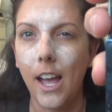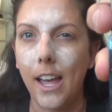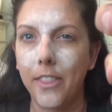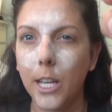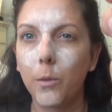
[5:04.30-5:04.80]

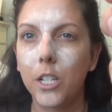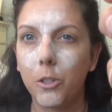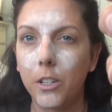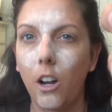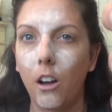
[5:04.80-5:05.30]
I think it was
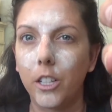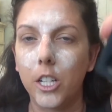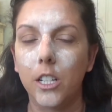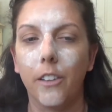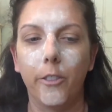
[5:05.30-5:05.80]

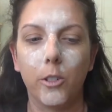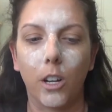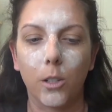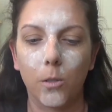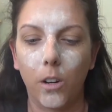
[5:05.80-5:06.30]
$3 at the
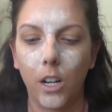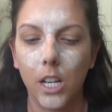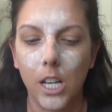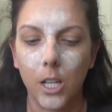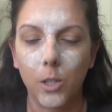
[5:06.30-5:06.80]
drugstore.
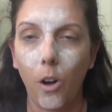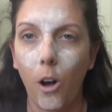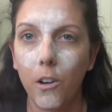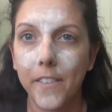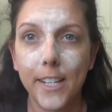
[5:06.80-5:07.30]
So
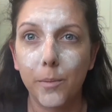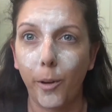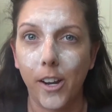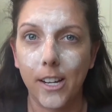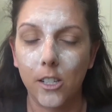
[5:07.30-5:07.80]
all of these
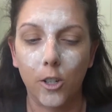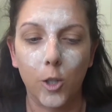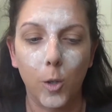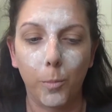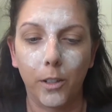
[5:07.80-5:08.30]
products are
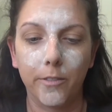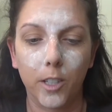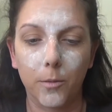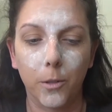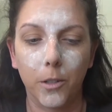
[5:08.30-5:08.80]
super
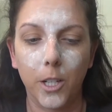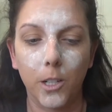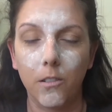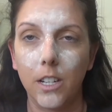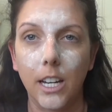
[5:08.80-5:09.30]
affordable. You
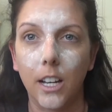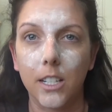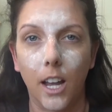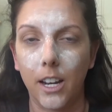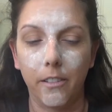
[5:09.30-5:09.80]
don't need a
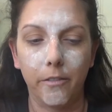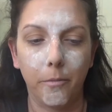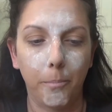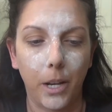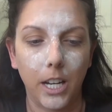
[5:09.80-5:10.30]
ton
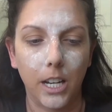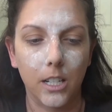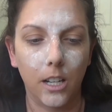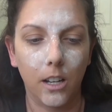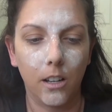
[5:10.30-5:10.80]
of money
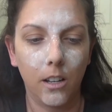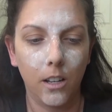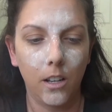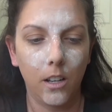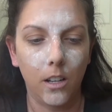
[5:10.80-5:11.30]
to,
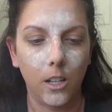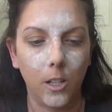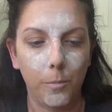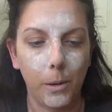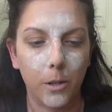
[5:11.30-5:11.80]
you
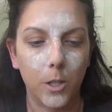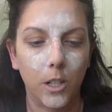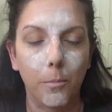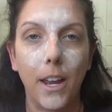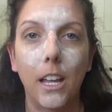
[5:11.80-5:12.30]
know, be able to do
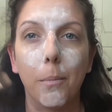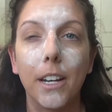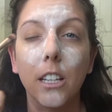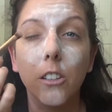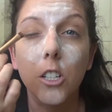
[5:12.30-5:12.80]
your makeup, and
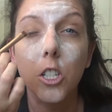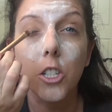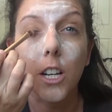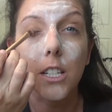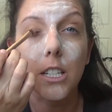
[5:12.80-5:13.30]
it looks
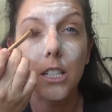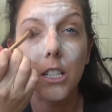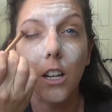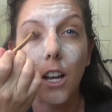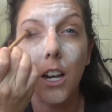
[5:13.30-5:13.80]
just as
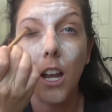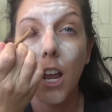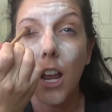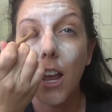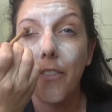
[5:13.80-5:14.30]
good.
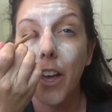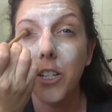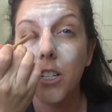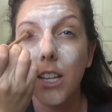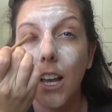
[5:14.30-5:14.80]
And that
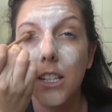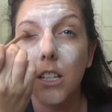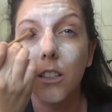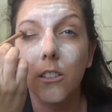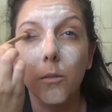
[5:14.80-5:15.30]
just adds a
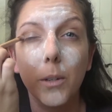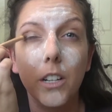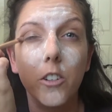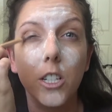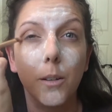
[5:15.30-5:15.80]
little bit
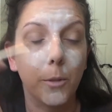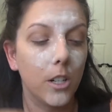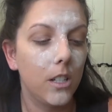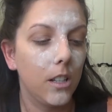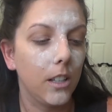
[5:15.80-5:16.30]
of shimmer
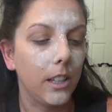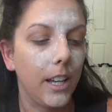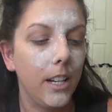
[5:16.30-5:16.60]
to the lid.